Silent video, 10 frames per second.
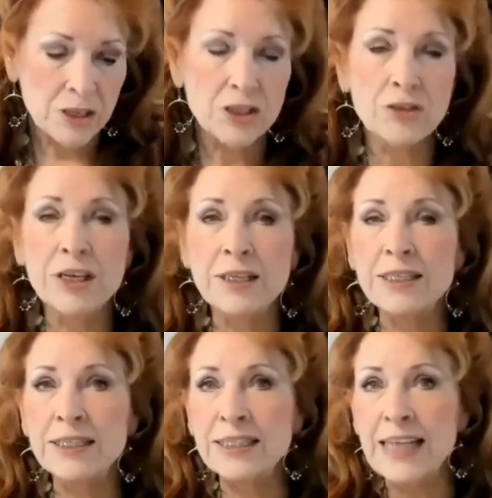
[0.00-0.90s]
So then
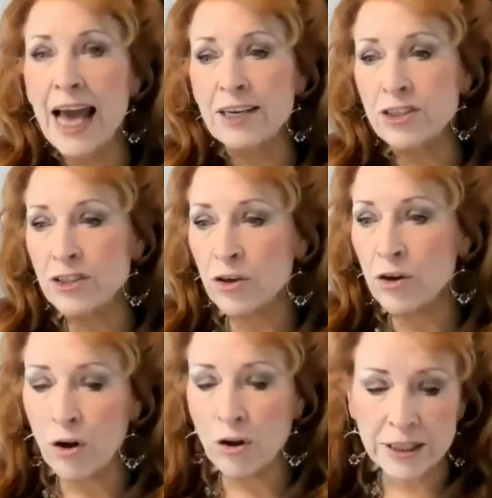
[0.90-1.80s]
the sash, the
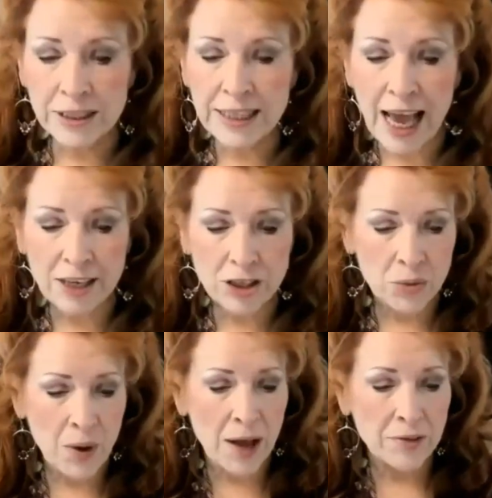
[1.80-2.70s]
golden sash
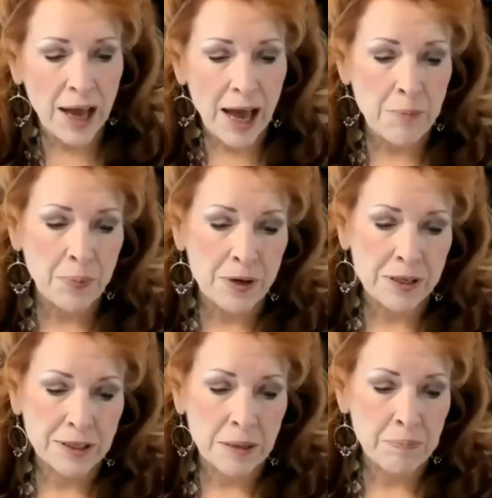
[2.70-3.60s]
around the high
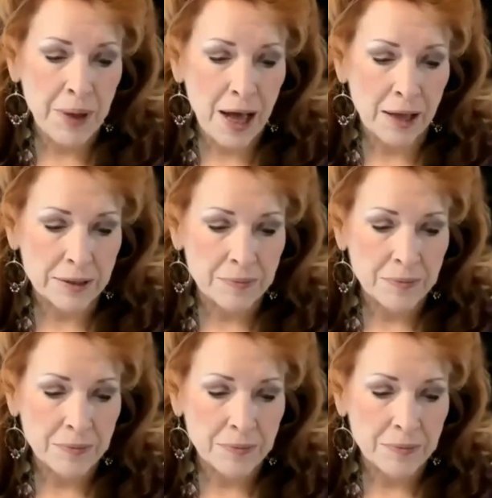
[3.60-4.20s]
priest, the belt,